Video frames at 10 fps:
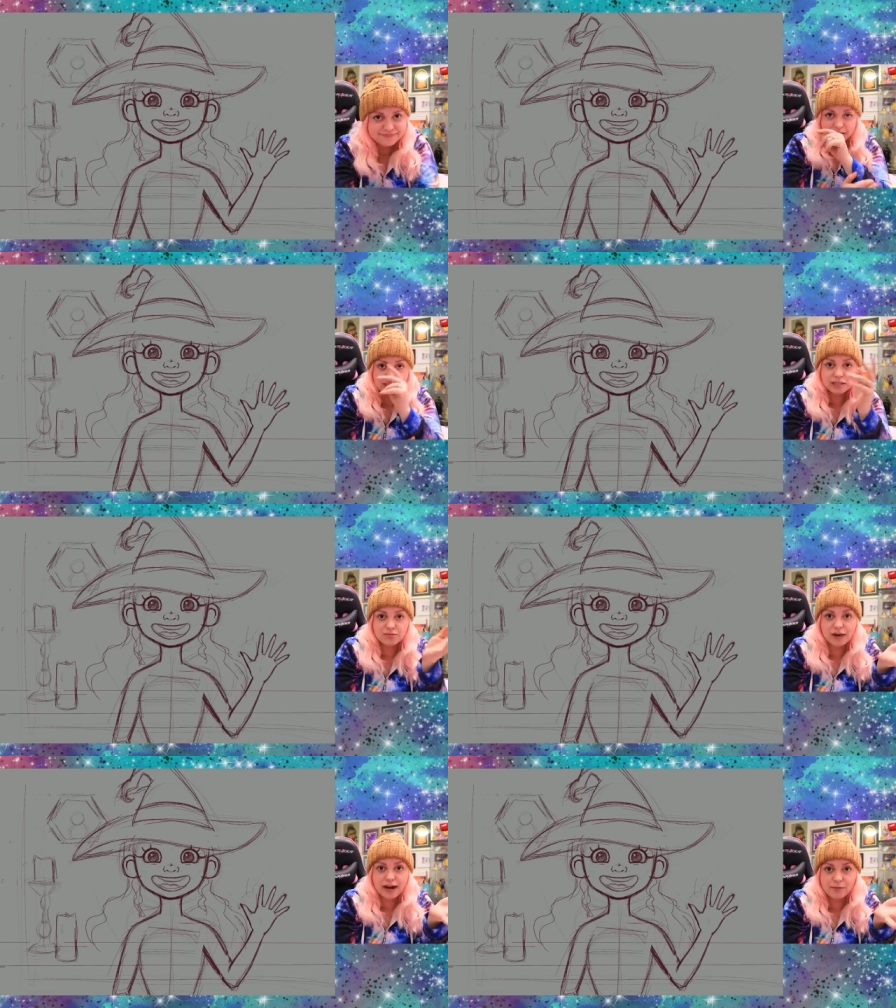This is
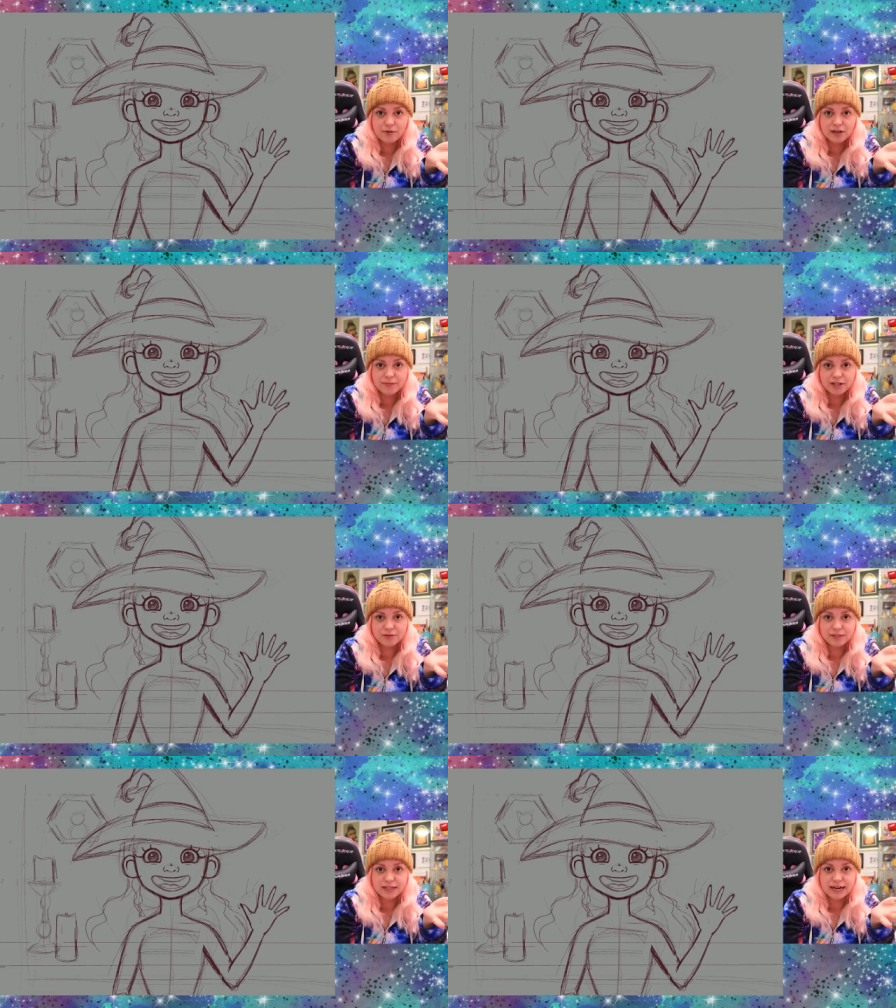why I won't commit
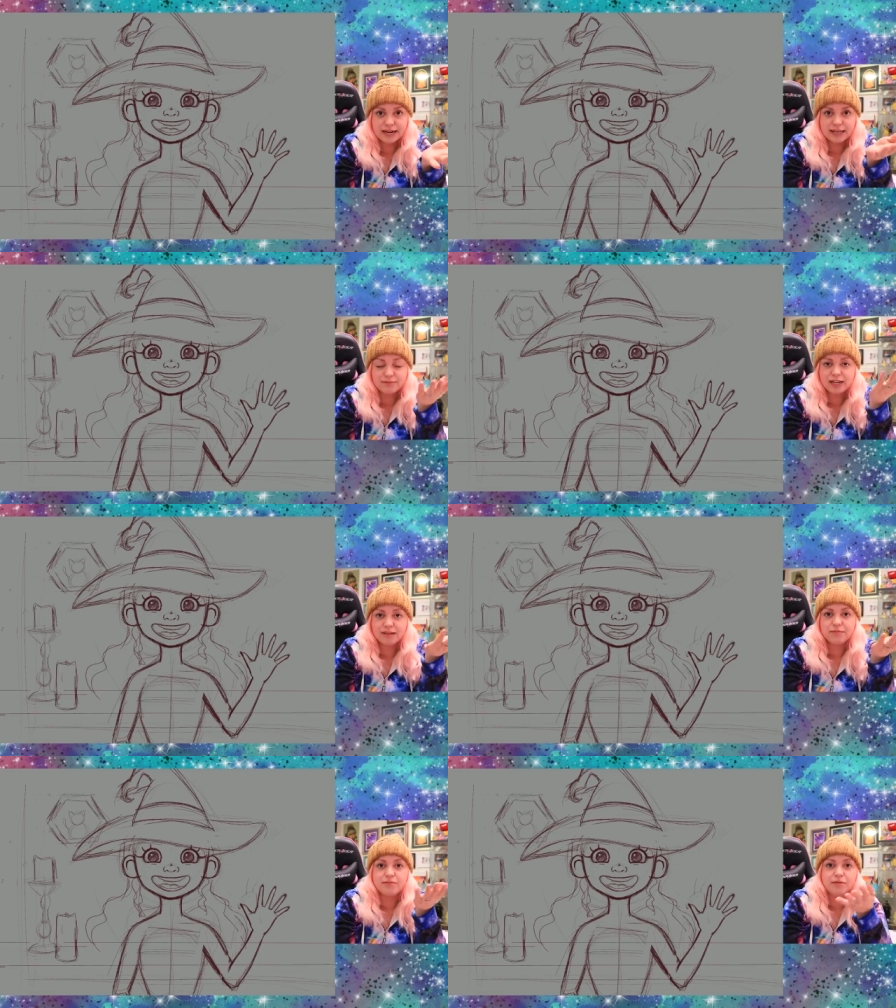to a date. I keep
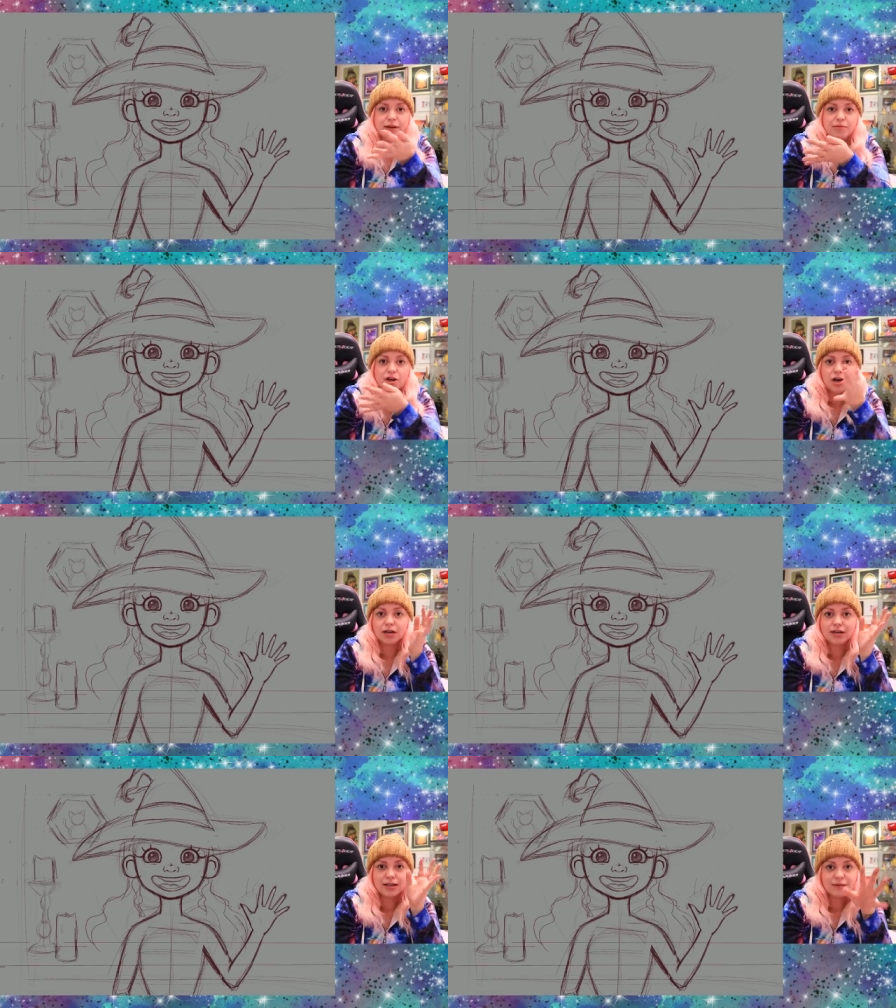telling people I'm not
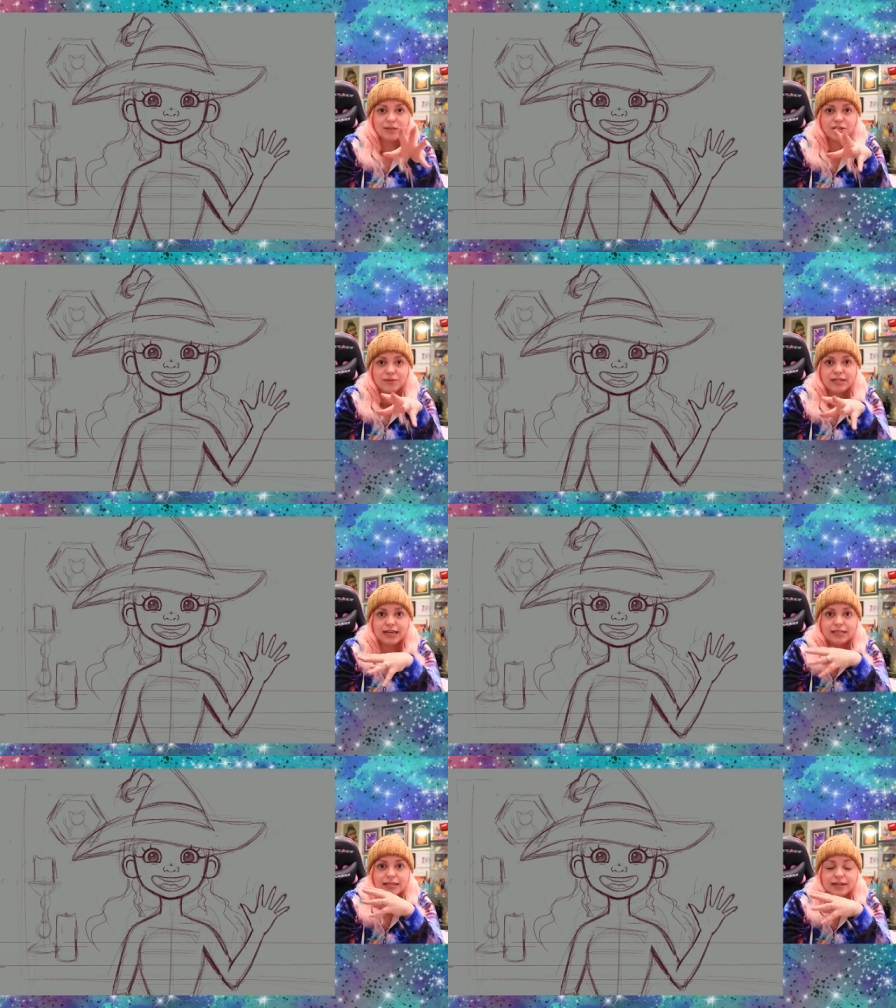gonna commit to a
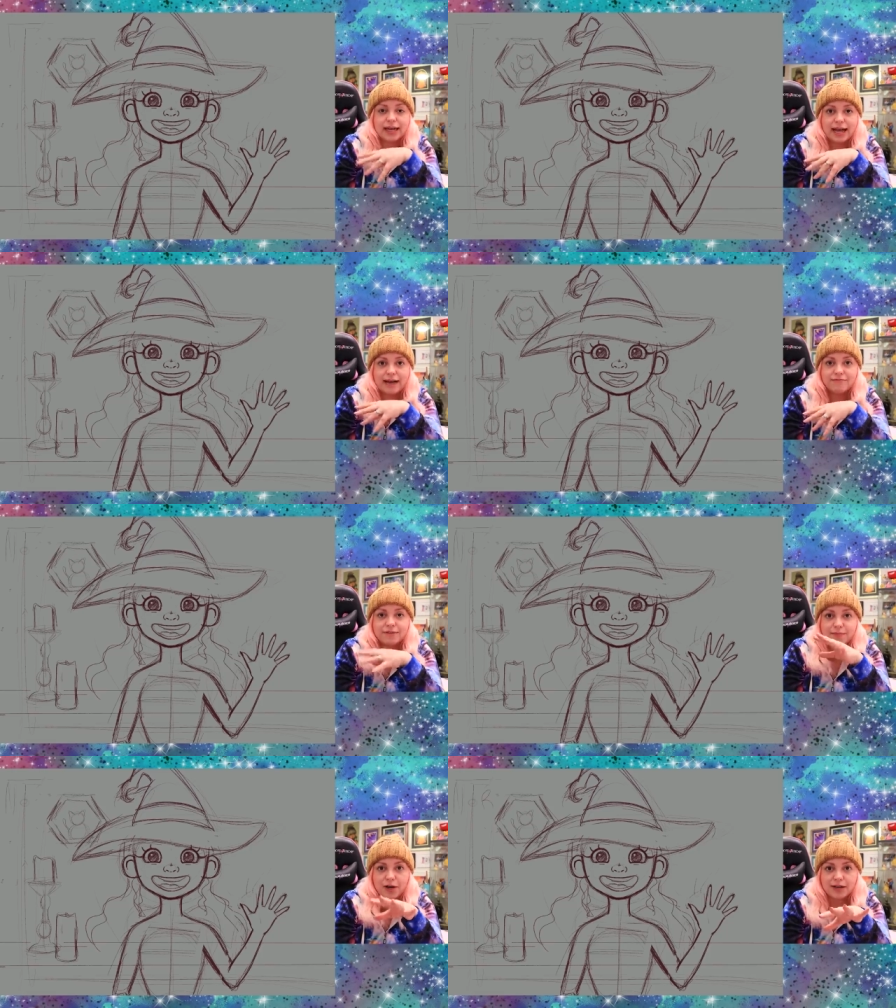date till I have
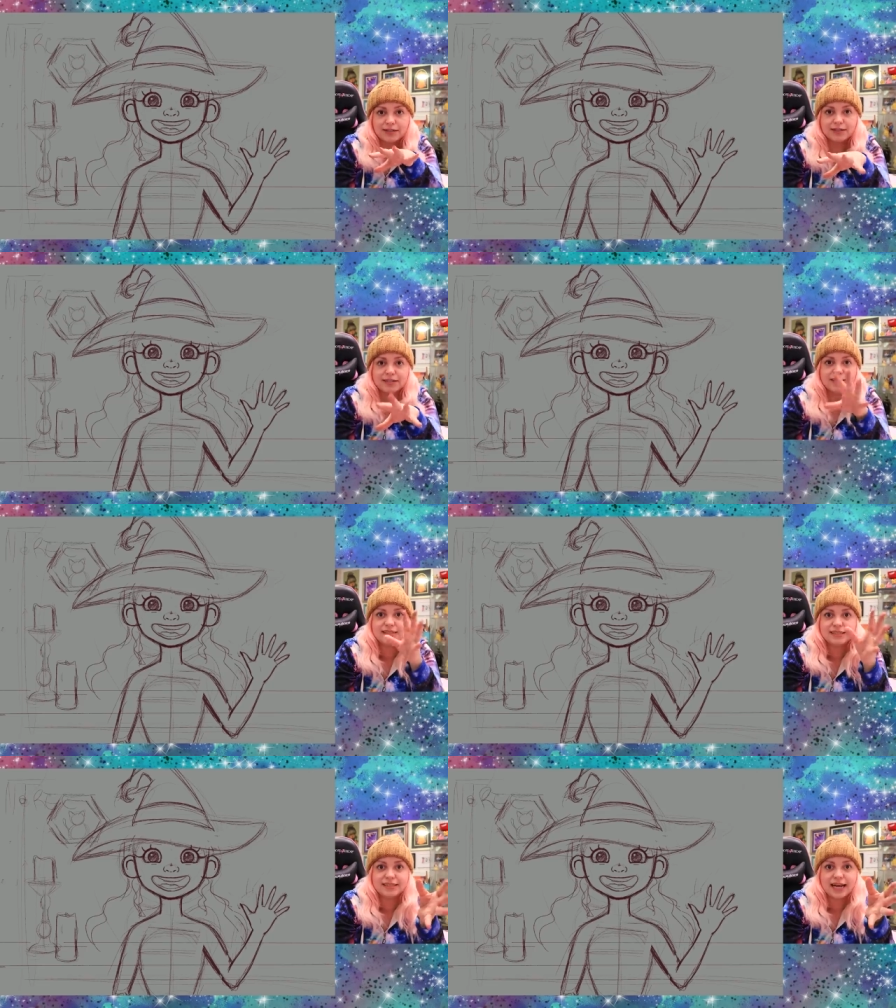the boxes. This is
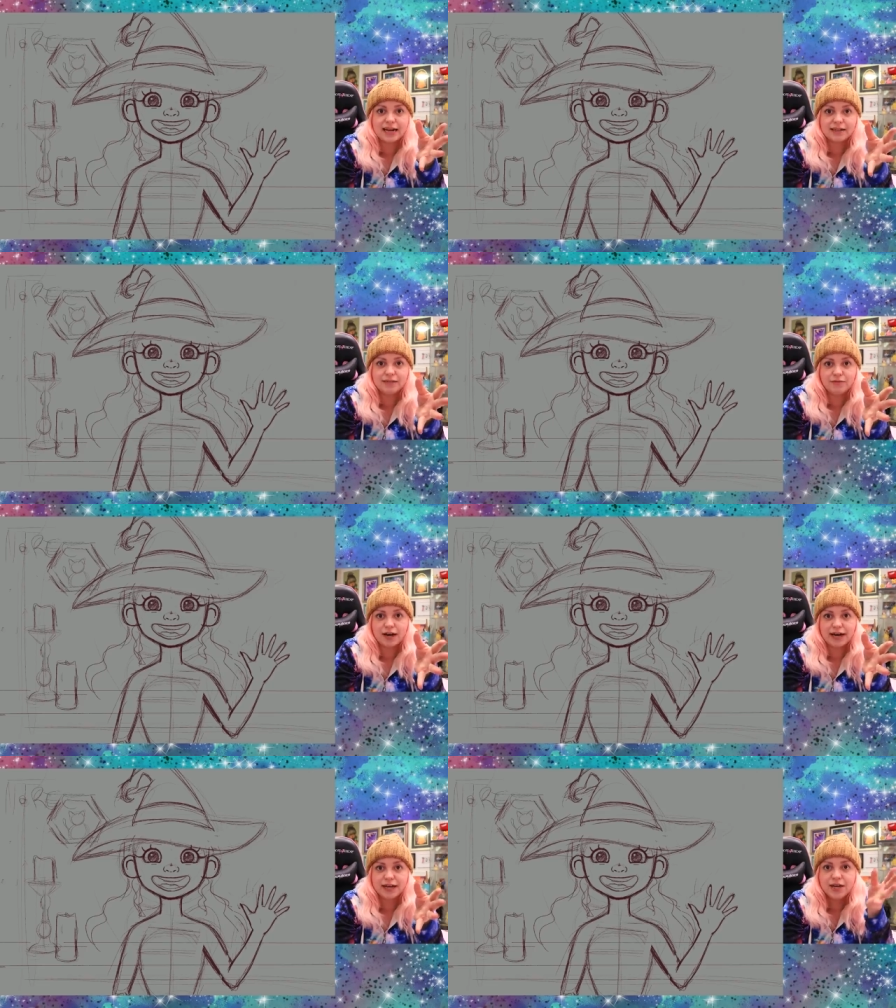exactly
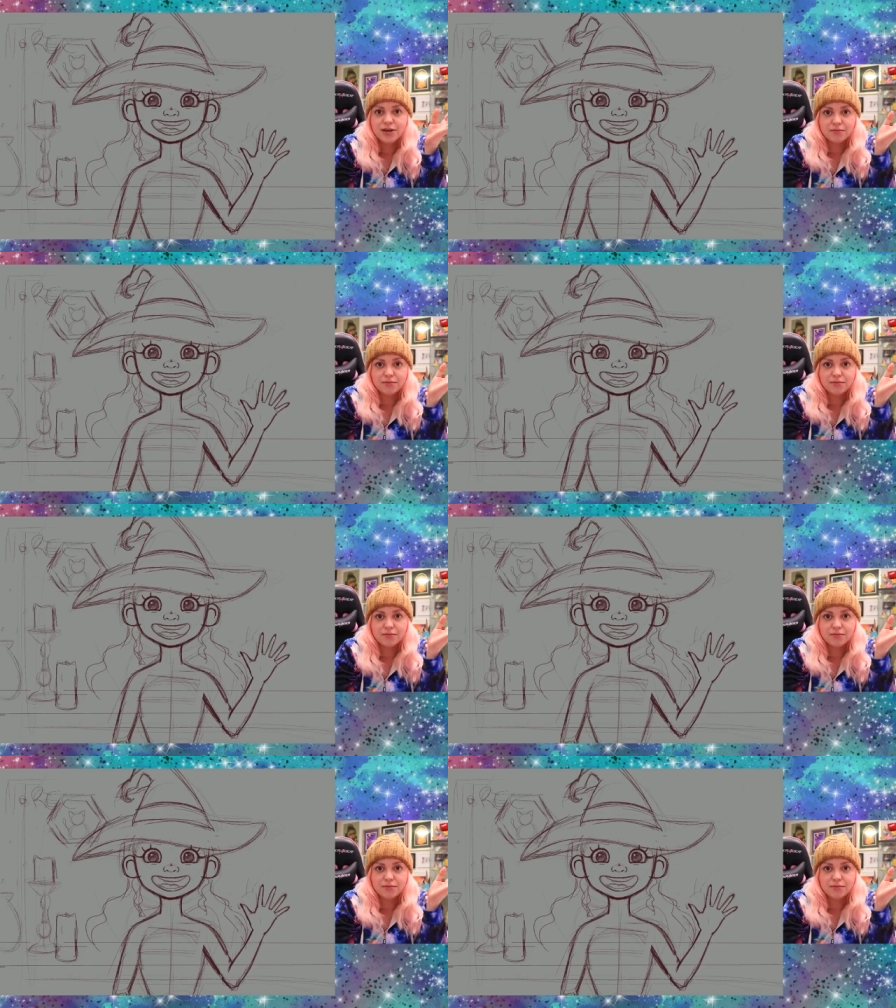why.